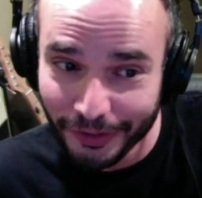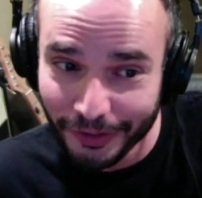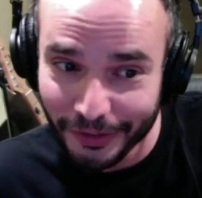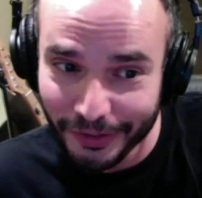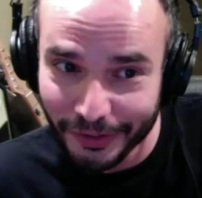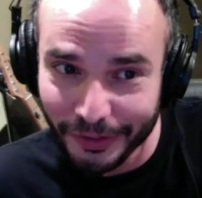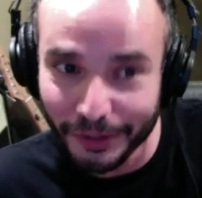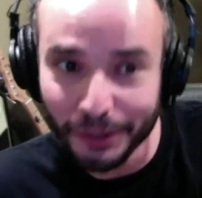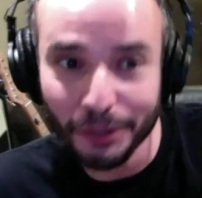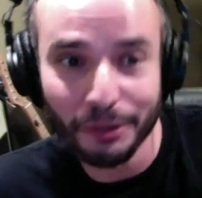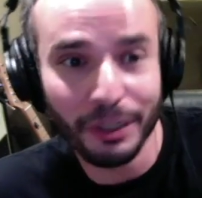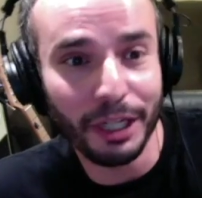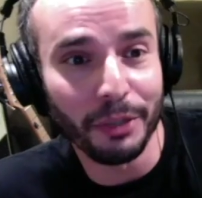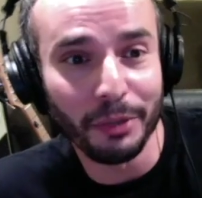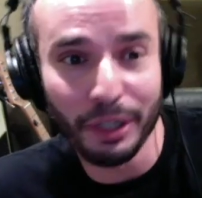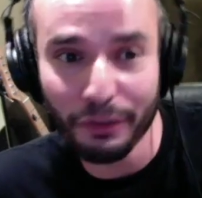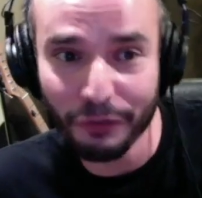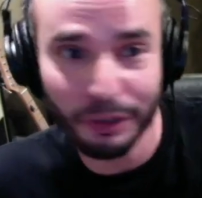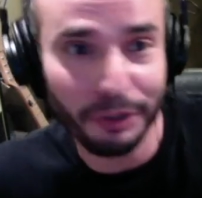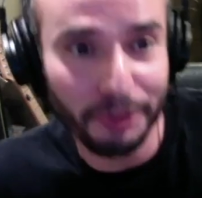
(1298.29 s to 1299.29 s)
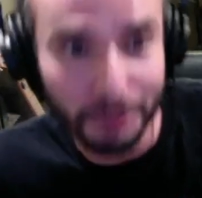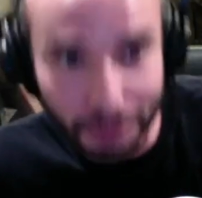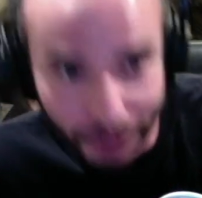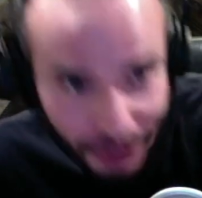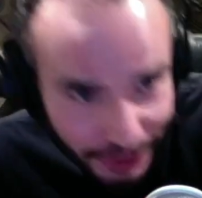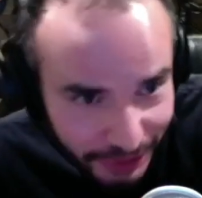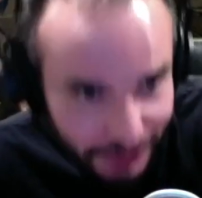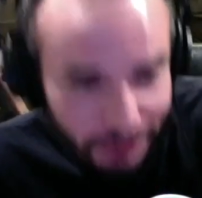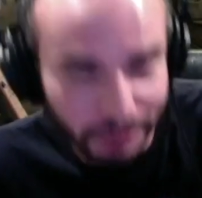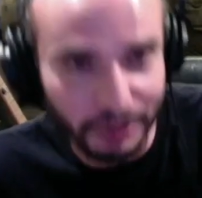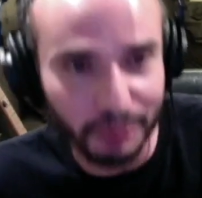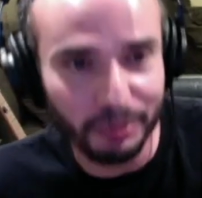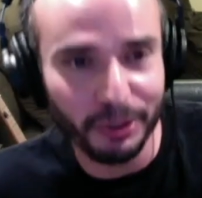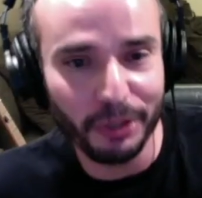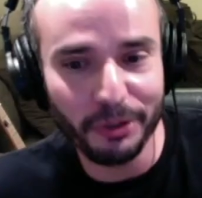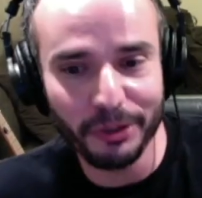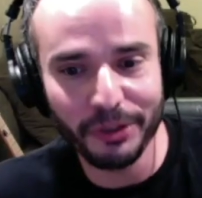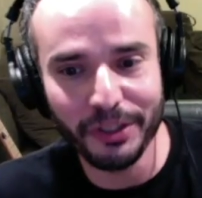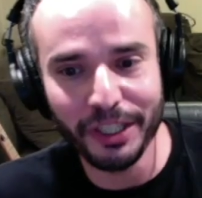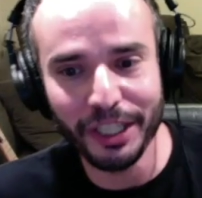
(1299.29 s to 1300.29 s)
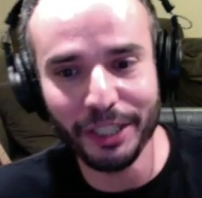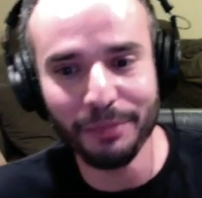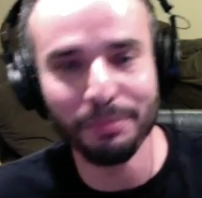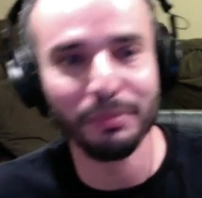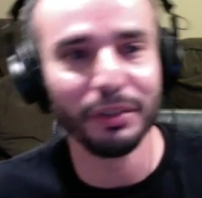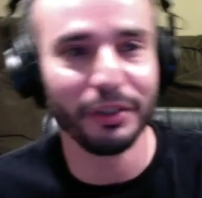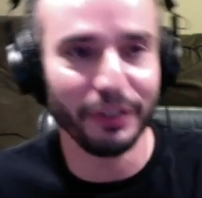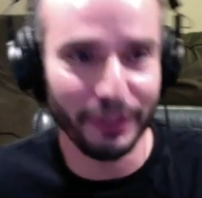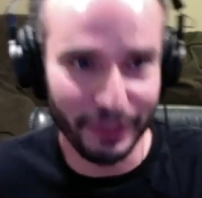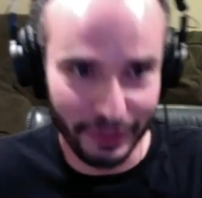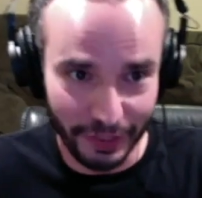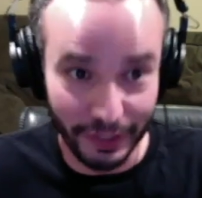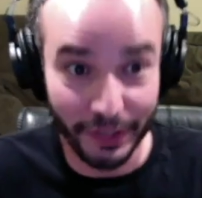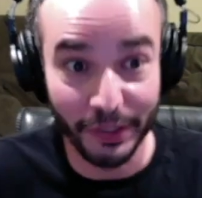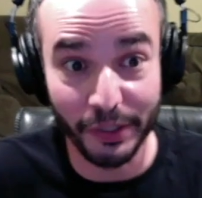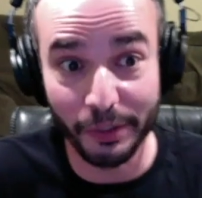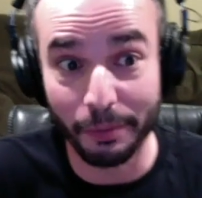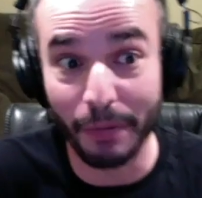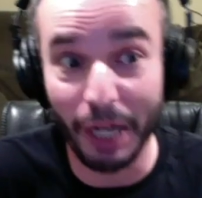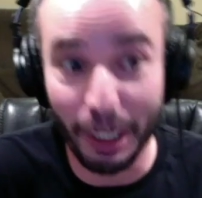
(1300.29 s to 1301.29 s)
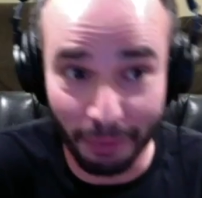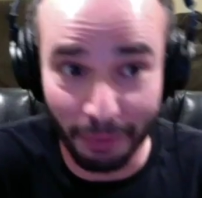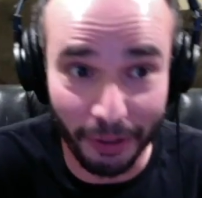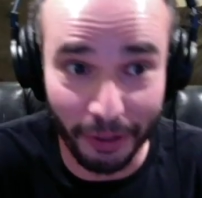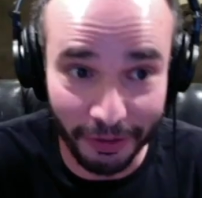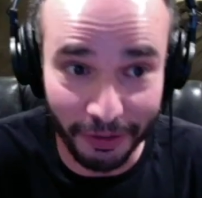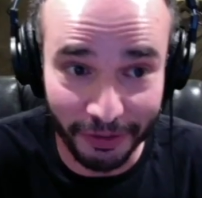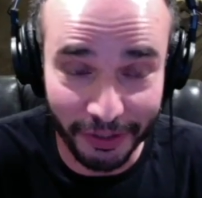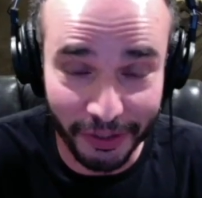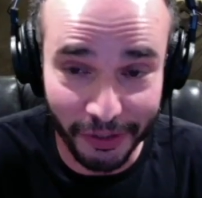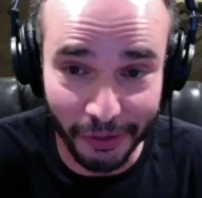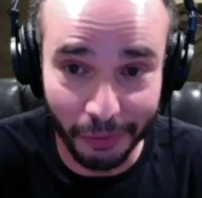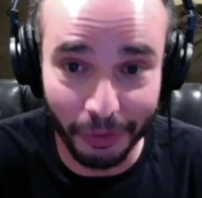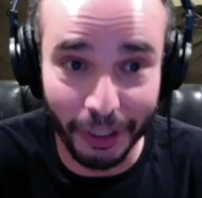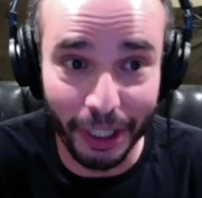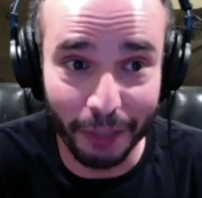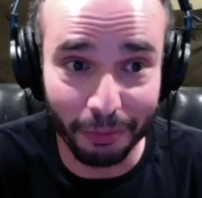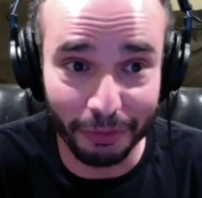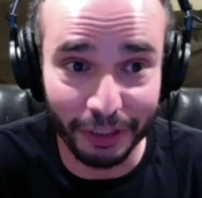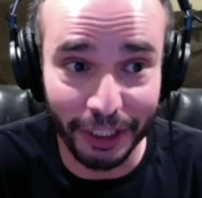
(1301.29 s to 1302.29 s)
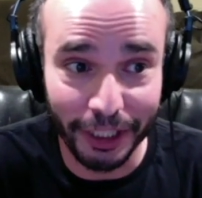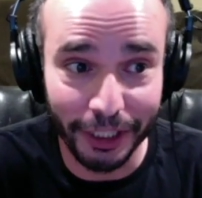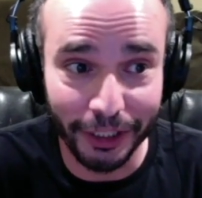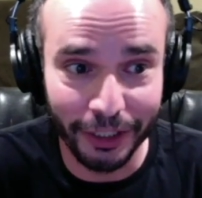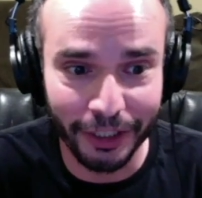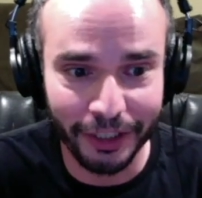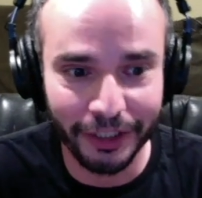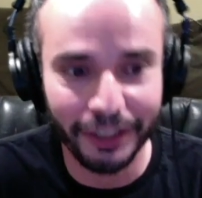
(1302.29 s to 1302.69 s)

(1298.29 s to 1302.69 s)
So however you like to approach that, but this is my part. This is what I'm playing.